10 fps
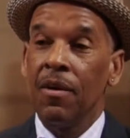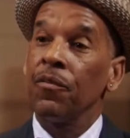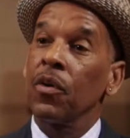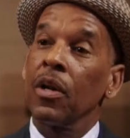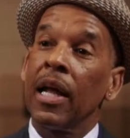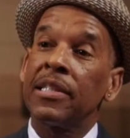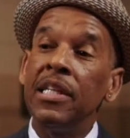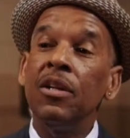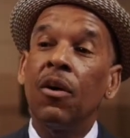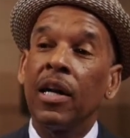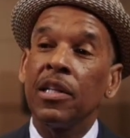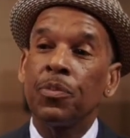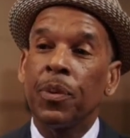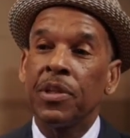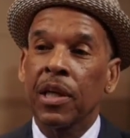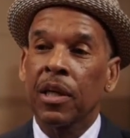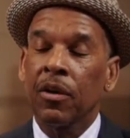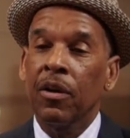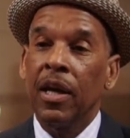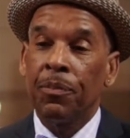For the Latino audience in
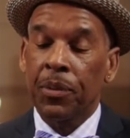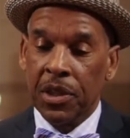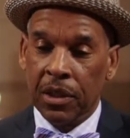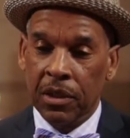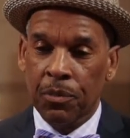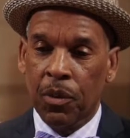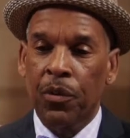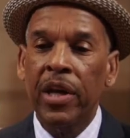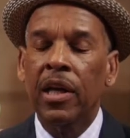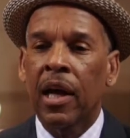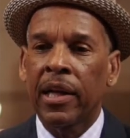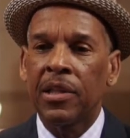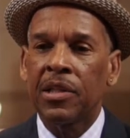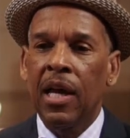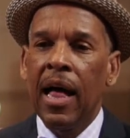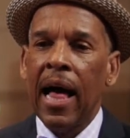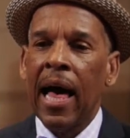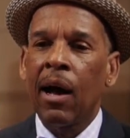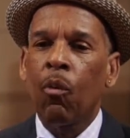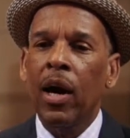particular, and particularly the Puerto Rican audience,
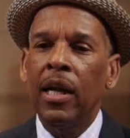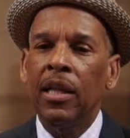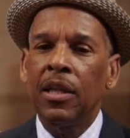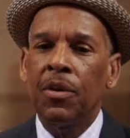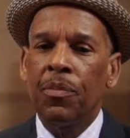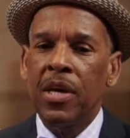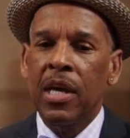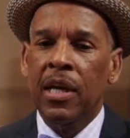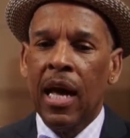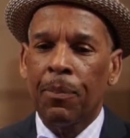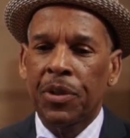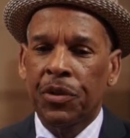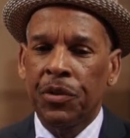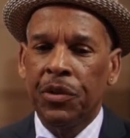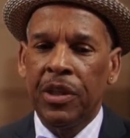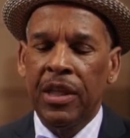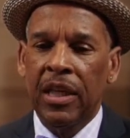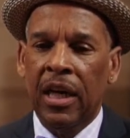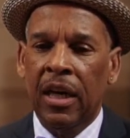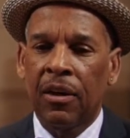I wanted it to be an opportunity
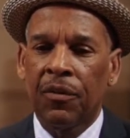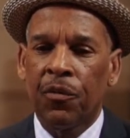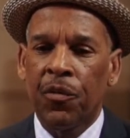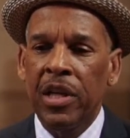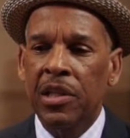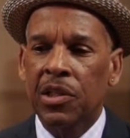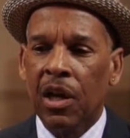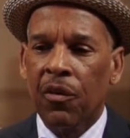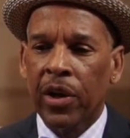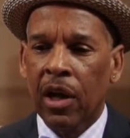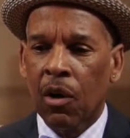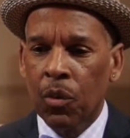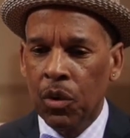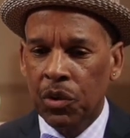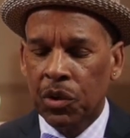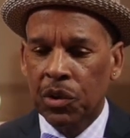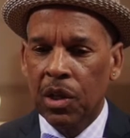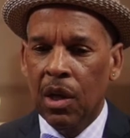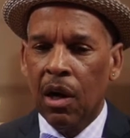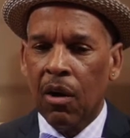of rediscovering our roots,
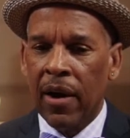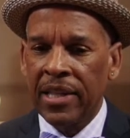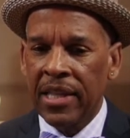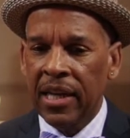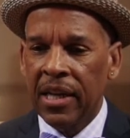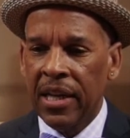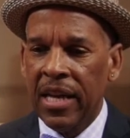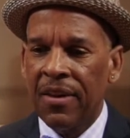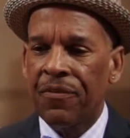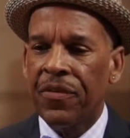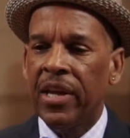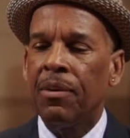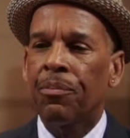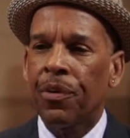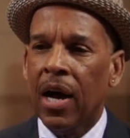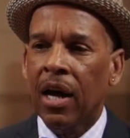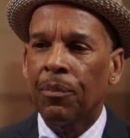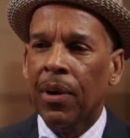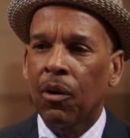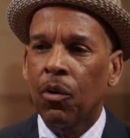our identity, and feeling proud
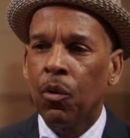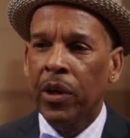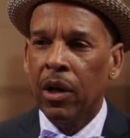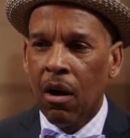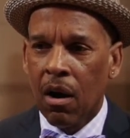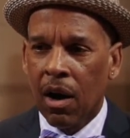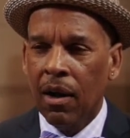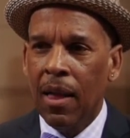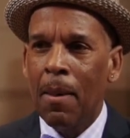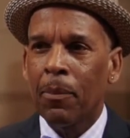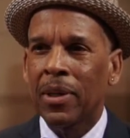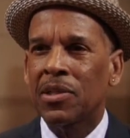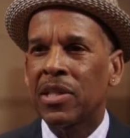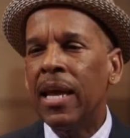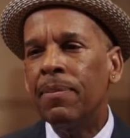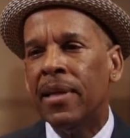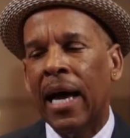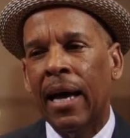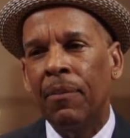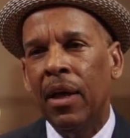about who we are, but at the same
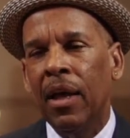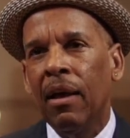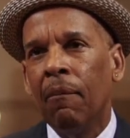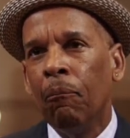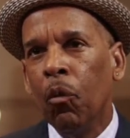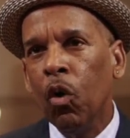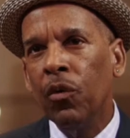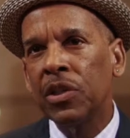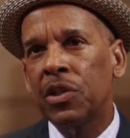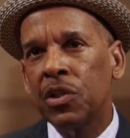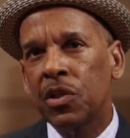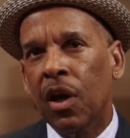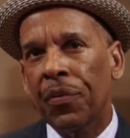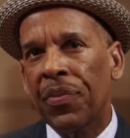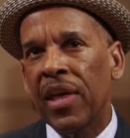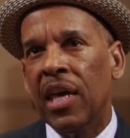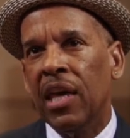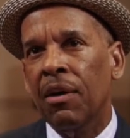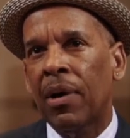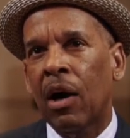time, move us to start
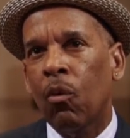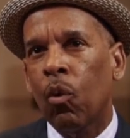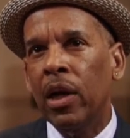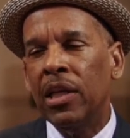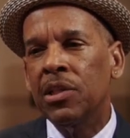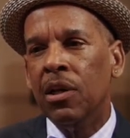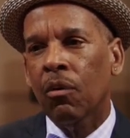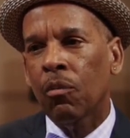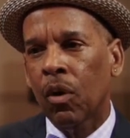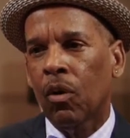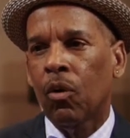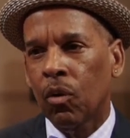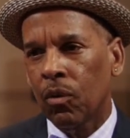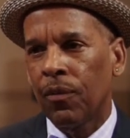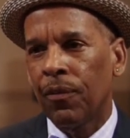thinking about what is our role,